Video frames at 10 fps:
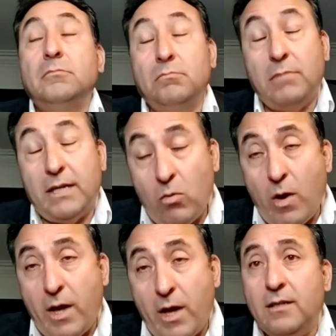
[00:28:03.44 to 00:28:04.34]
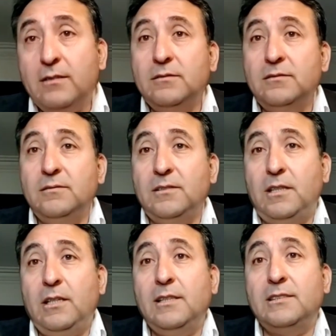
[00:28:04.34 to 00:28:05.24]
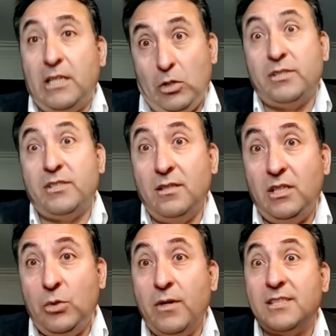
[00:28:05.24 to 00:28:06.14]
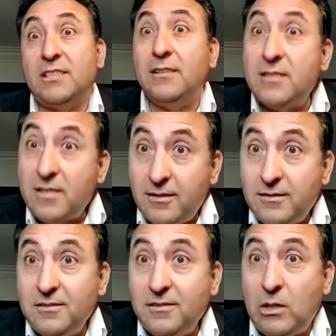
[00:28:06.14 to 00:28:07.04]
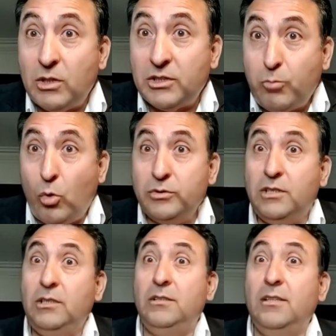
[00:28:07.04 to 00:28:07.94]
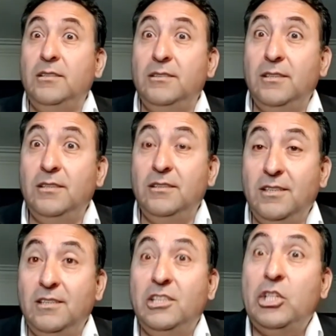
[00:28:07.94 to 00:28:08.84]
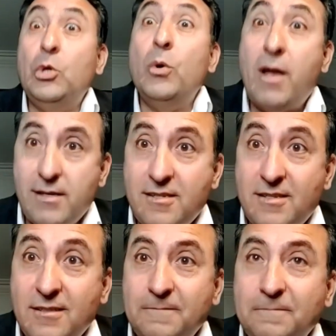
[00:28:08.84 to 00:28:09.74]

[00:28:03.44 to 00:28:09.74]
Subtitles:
by the way, he is a U.S. citizen. He was born in U.S.